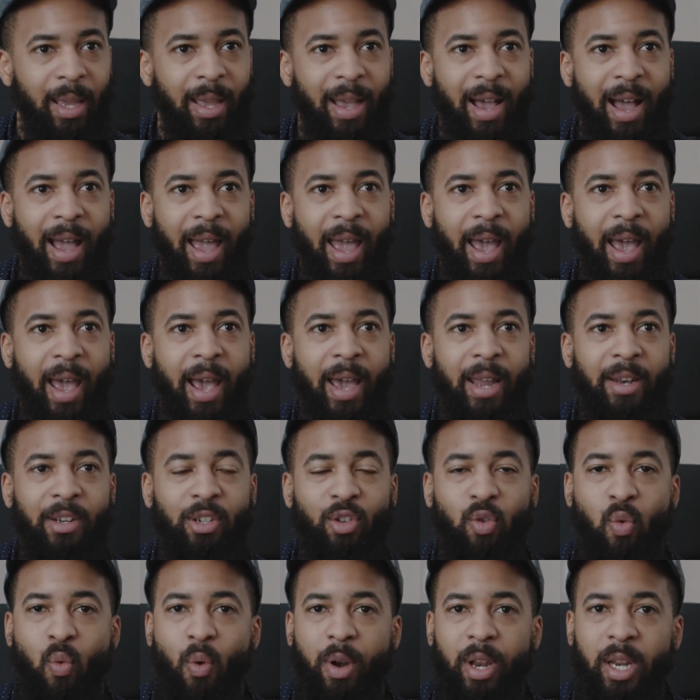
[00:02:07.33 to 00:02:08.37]
I had
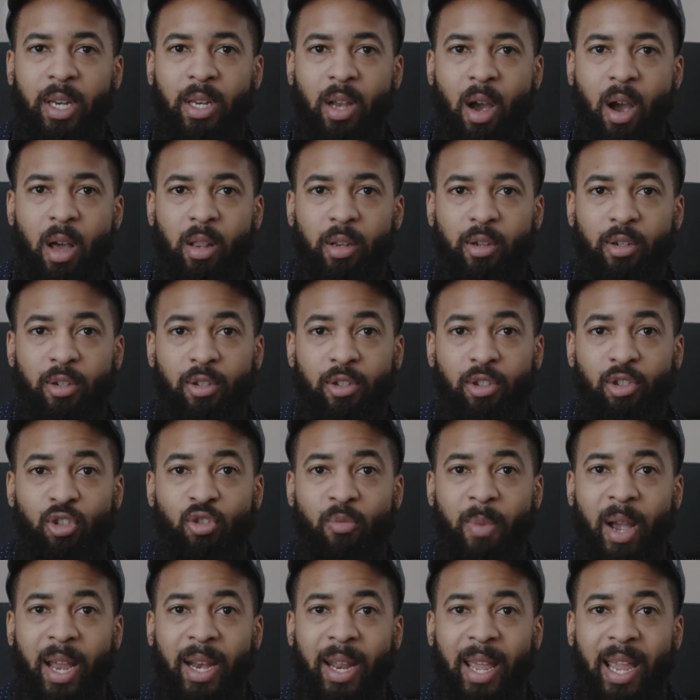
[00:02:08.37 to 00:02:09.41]
$20
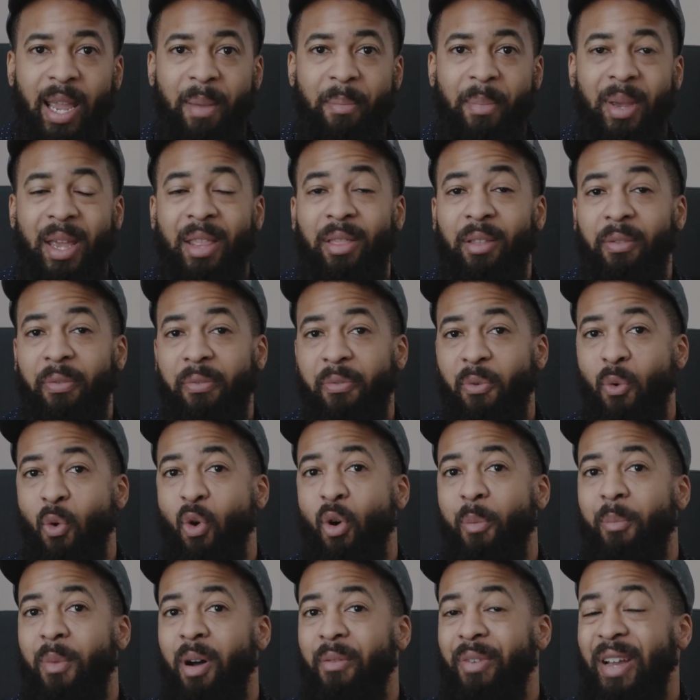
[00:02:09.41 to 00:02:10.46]
to my name in the
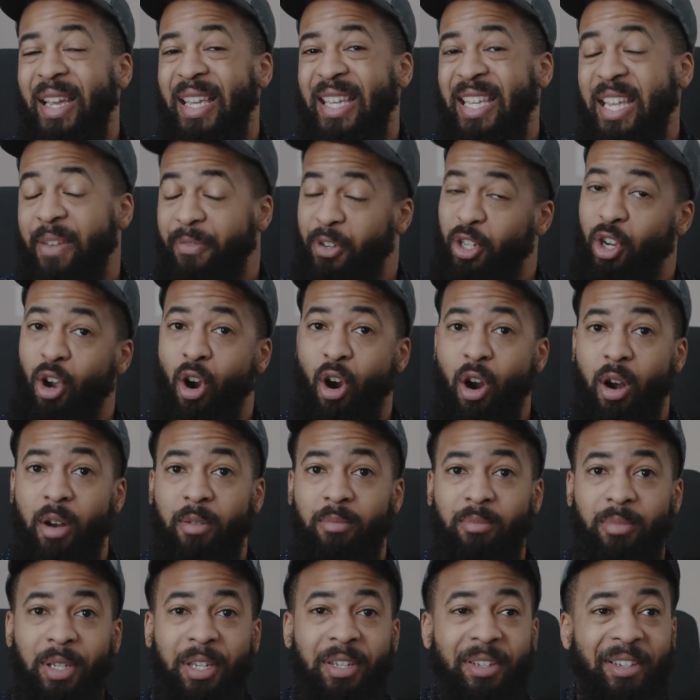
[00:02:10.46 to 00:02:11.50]
form of a gift
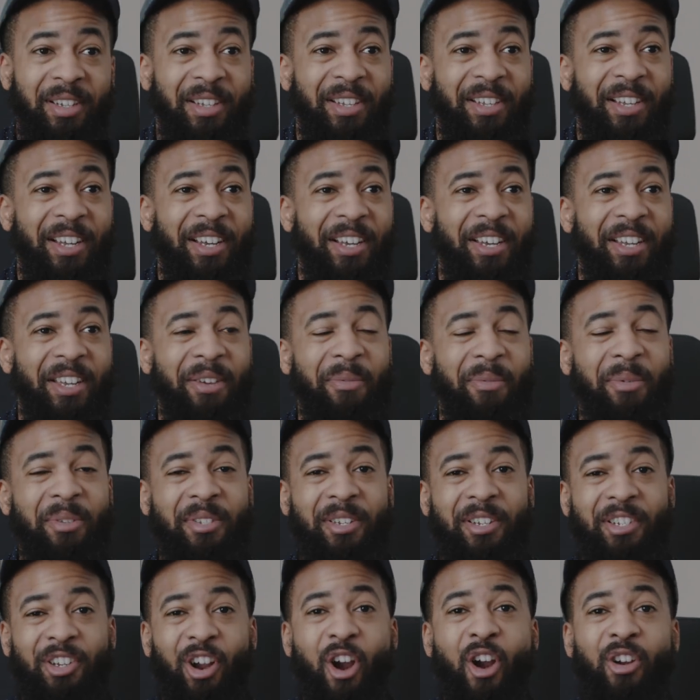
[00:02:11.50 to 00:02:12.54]
card. It was
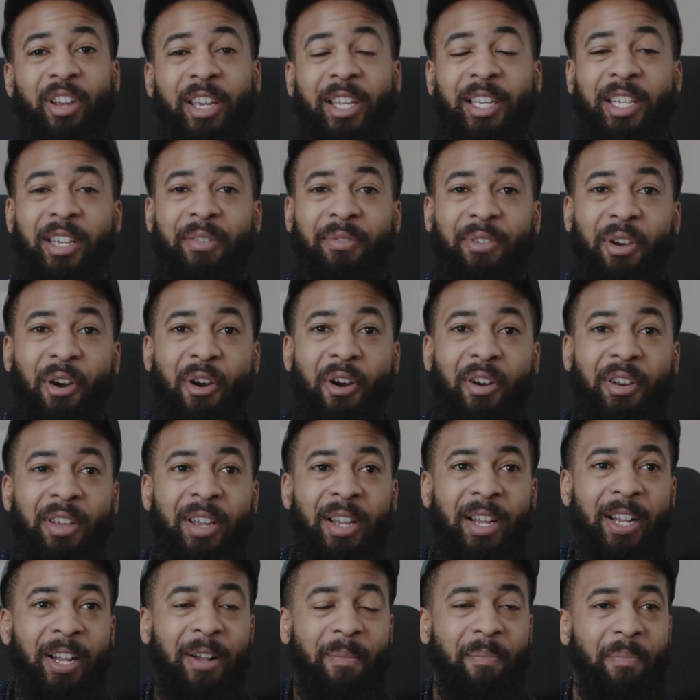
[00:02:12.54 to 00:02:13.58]
a Target gift card
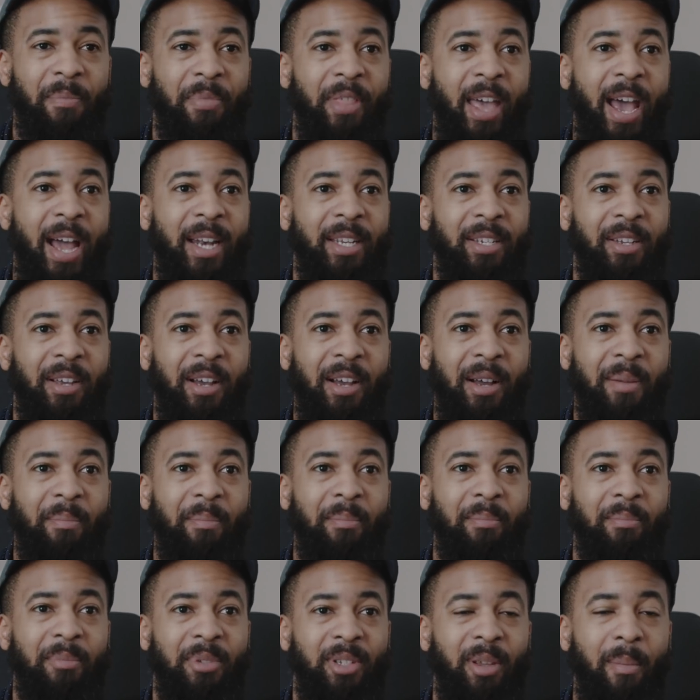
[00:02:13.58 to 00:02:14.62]
that
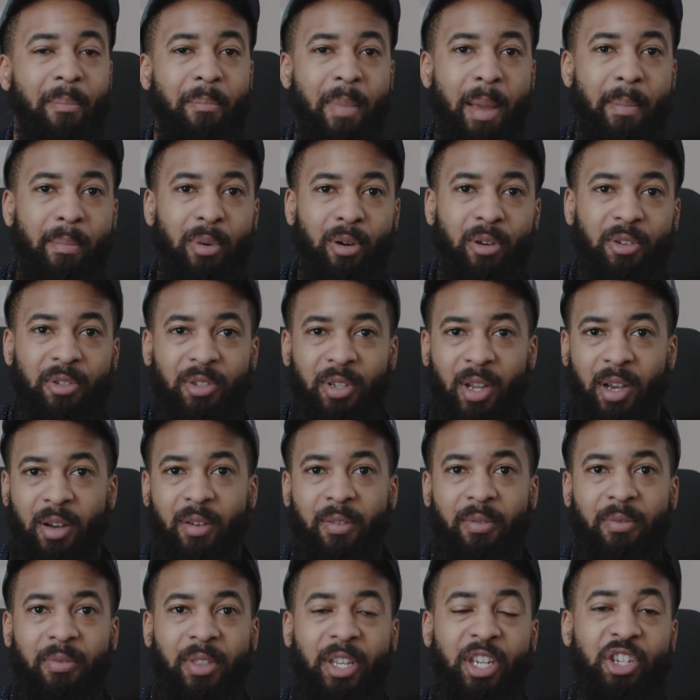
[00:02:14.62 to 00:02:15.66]
some members
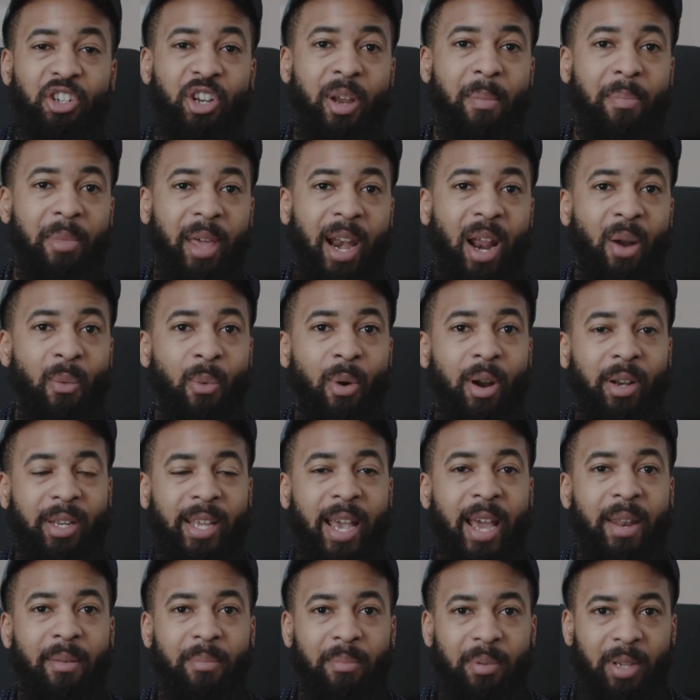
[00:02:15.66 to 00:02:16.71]
of the gym that I worked
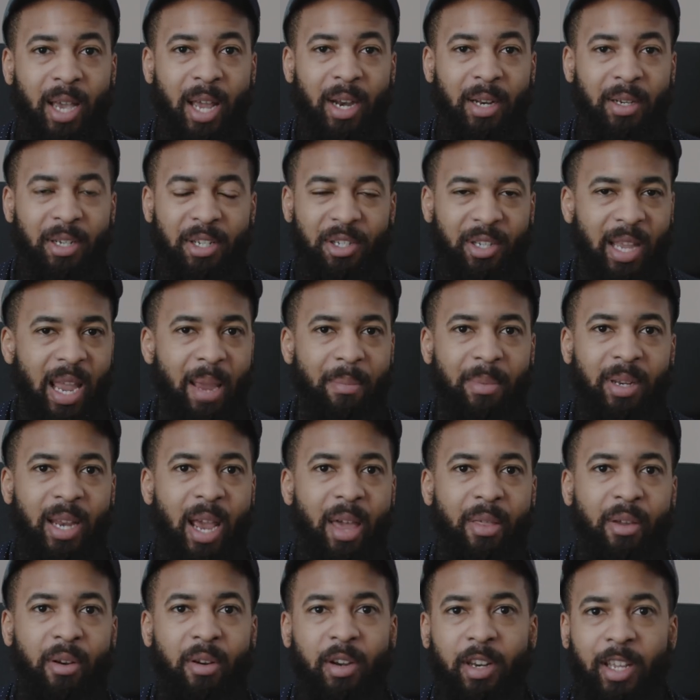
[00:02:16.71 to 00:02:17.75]
at kind of just came
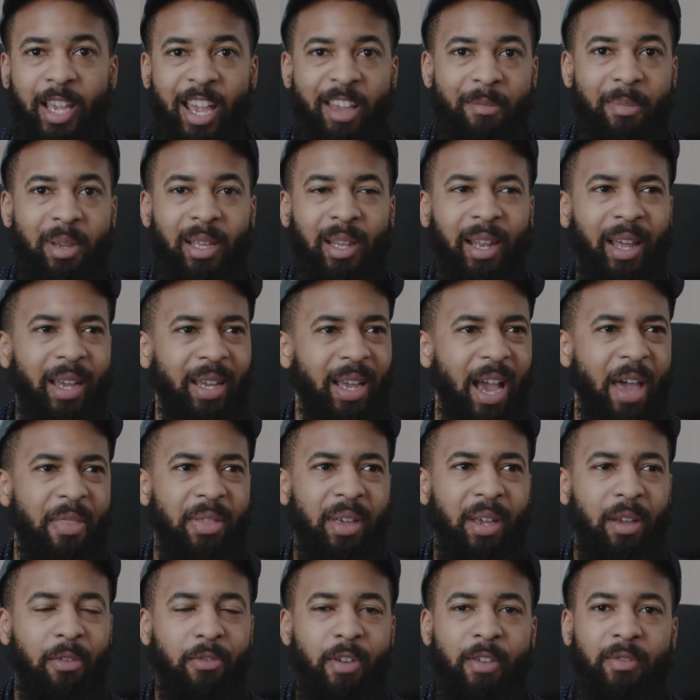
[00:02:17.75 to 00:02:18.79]
together and gave me, like, I
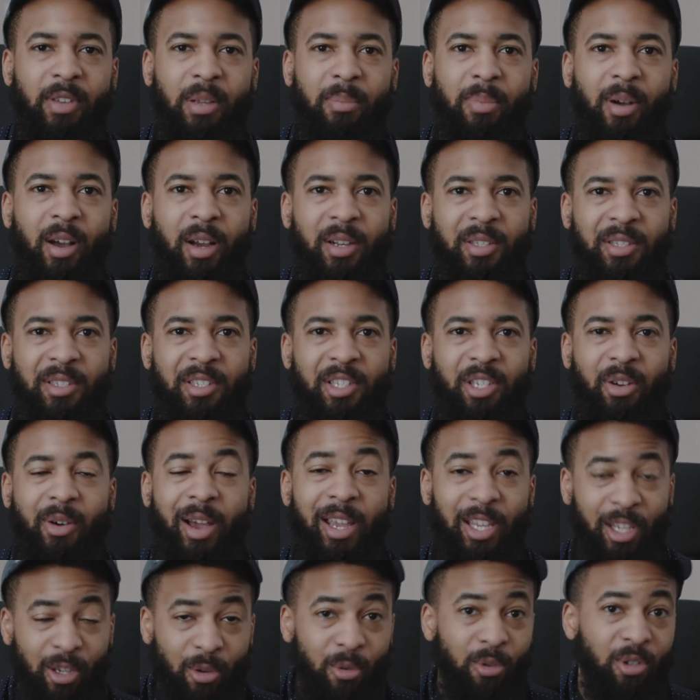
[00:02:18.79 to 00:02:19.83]
think 50 bucks. And so I
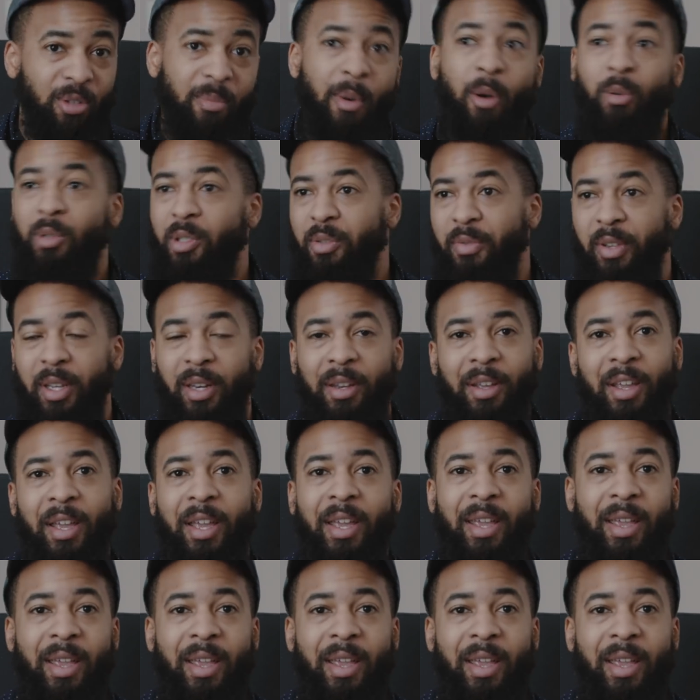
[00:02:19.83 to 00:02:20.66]
used most of it.